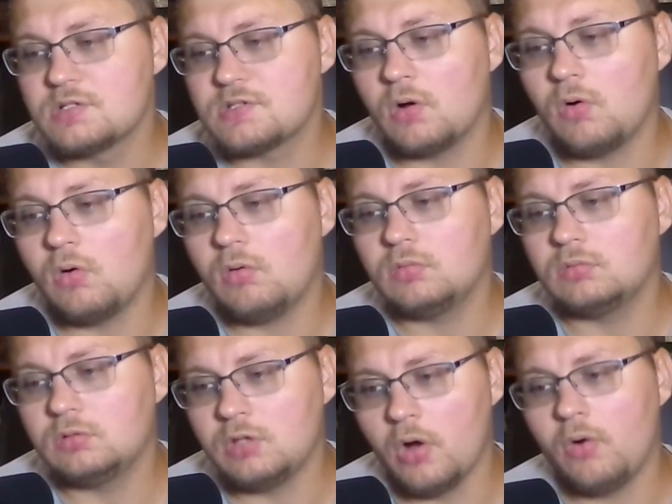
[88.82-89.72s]
so,
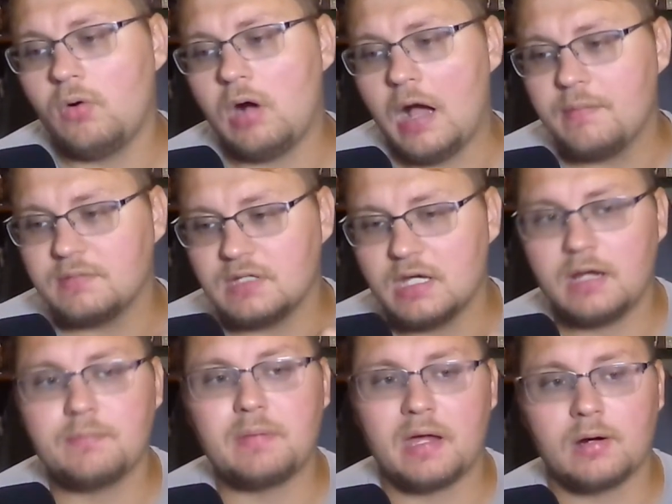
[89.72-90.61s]
no, I'm
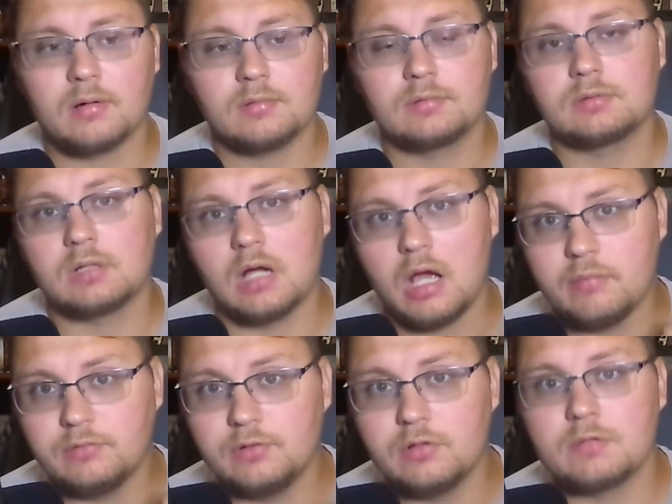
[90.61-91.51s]
getting better.
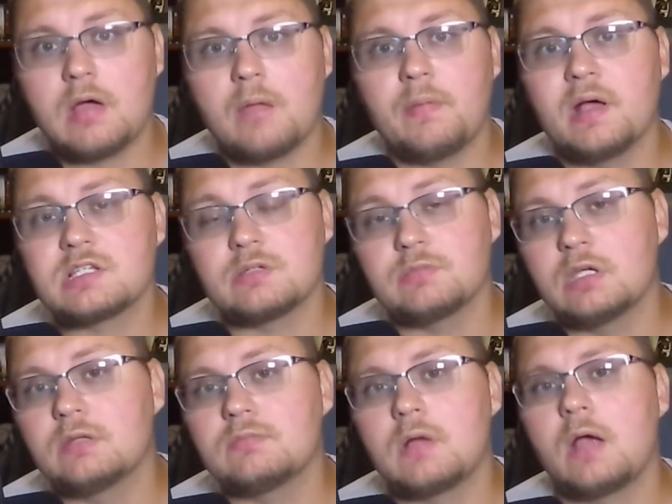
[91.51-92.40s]
I'm doing my best. I'm
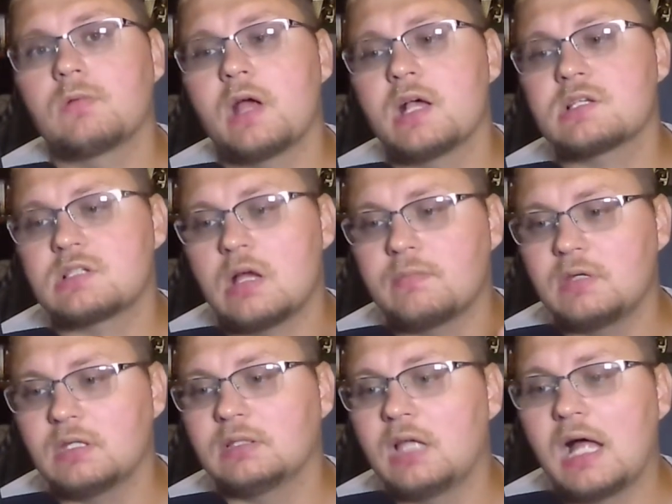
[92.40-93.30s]
getting my rest. I'm
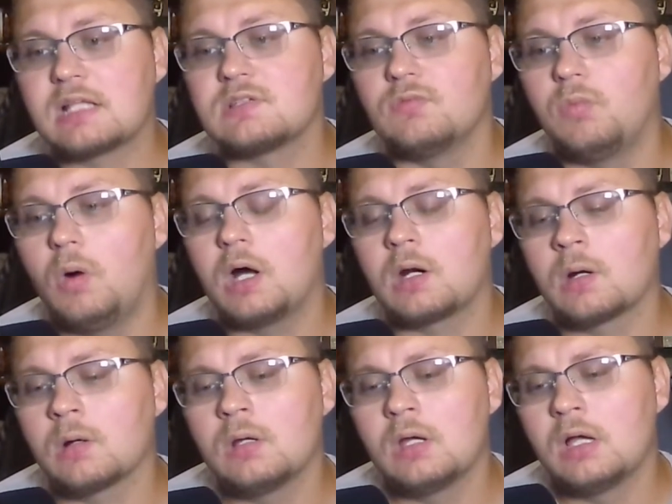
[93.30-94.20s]
getting lots of
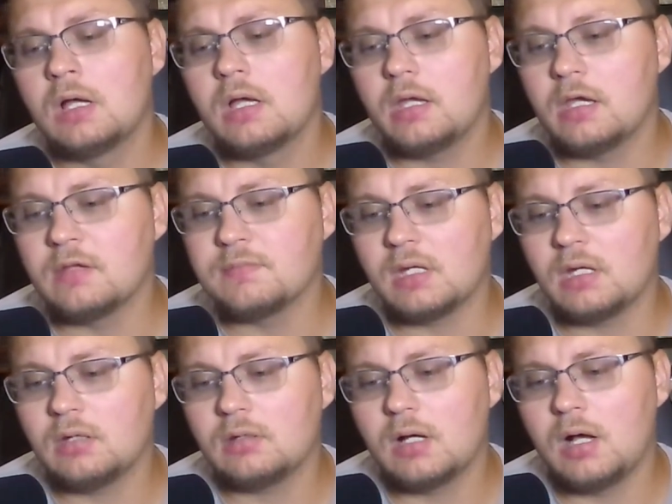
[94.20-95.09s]
water in
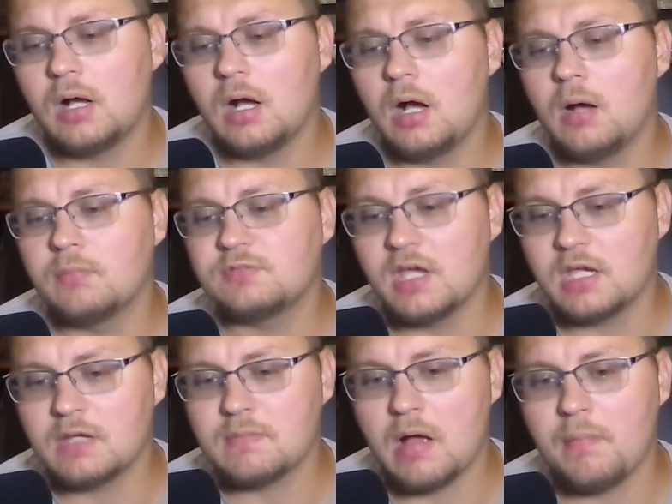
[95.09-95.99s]
me. Um,
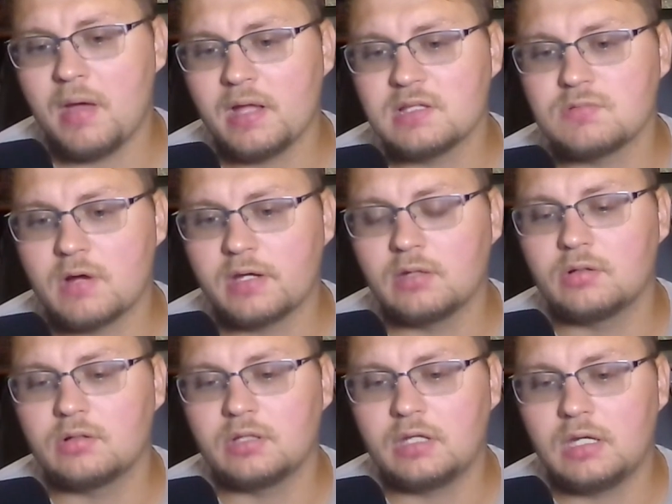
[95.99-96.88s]
taking my meds
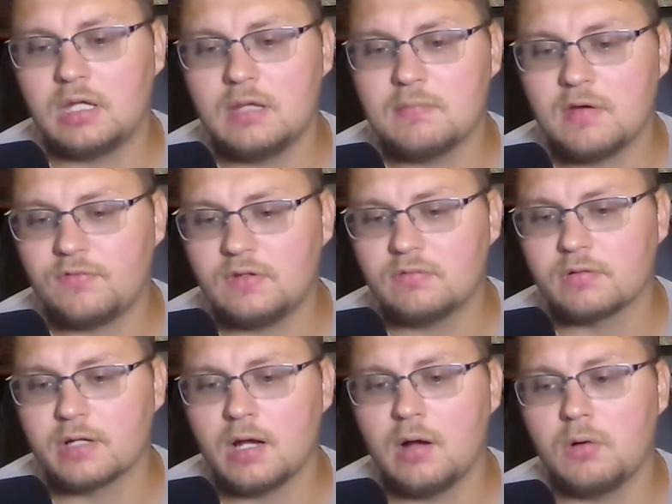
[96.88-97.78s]
regularly to keep my
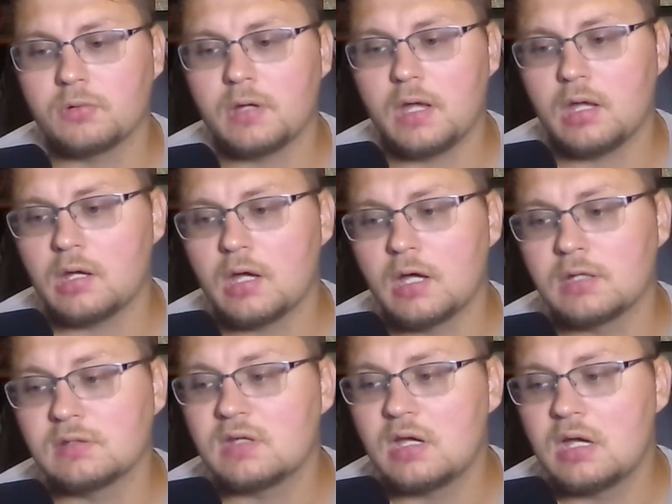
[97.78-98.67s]
fever down,
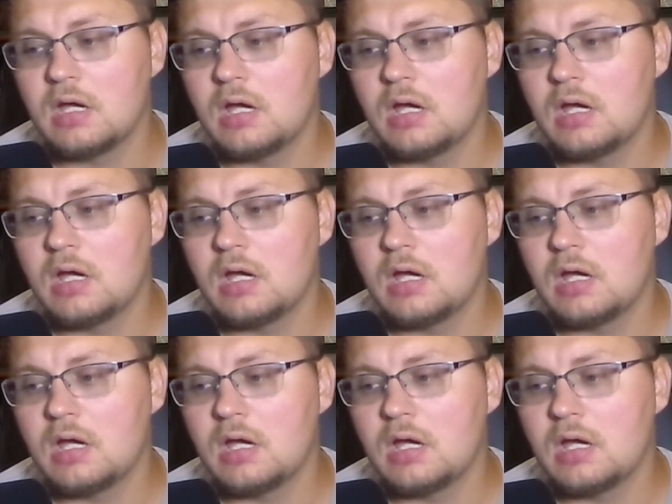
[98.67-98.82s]
and